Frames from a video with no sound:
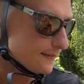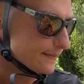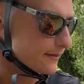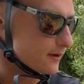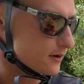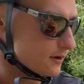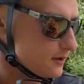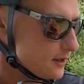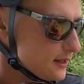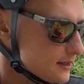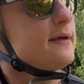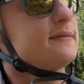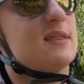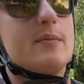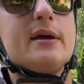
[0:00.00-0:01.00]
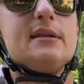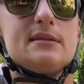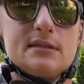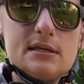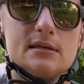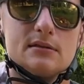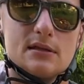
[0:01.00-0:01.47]
The main
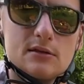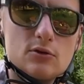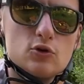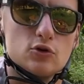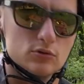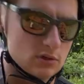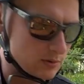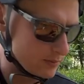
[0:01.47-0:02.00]
thing that you should